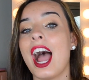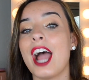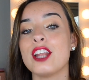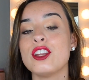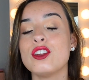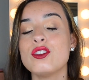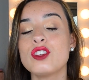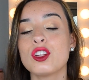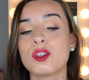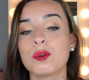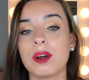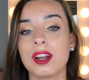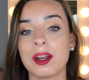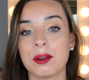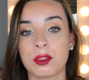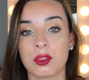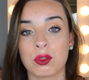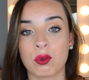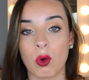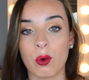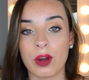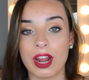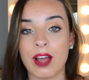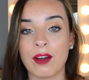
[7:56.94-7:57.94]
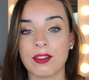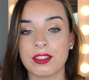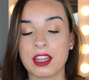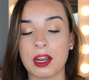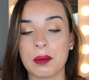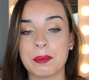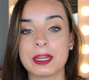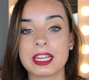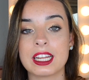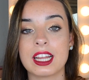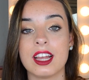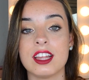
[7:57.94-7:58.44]
I do just want to throw it out there
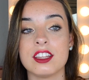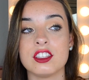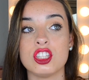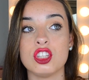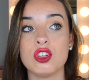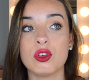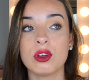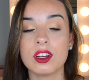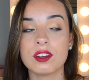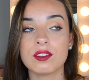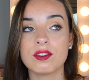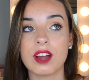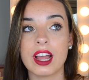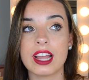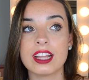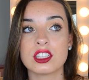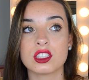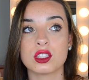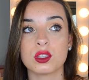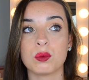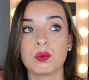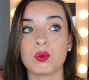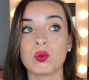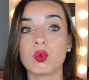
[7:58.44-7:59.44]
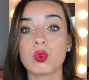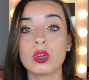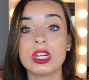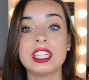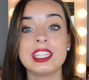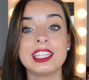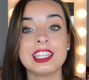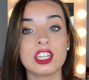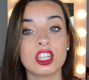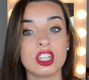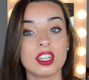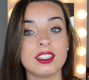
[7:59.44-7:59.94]
because you can find some
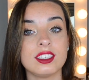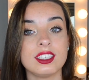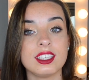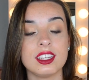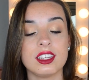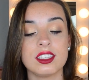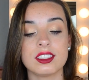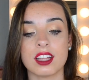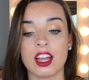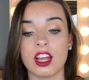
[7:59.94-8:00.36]
really good deals